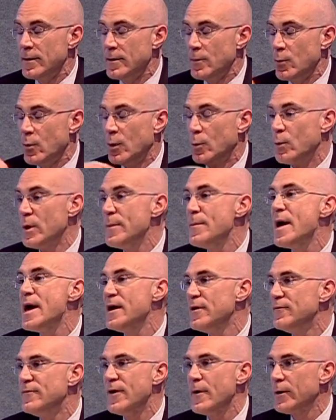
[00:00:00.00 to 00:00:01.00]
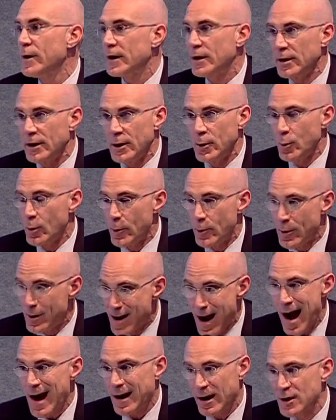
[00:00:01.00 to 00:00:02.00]
we made it very clear we were
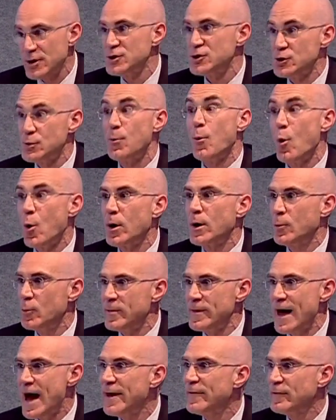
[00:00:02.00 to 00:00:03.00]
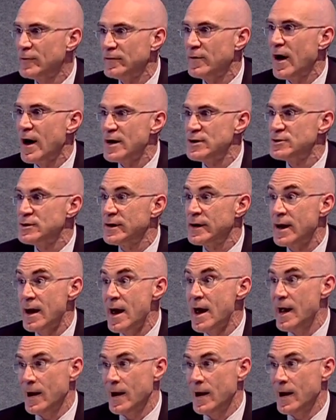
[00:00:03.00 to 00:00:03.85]
not going to support it with advertising,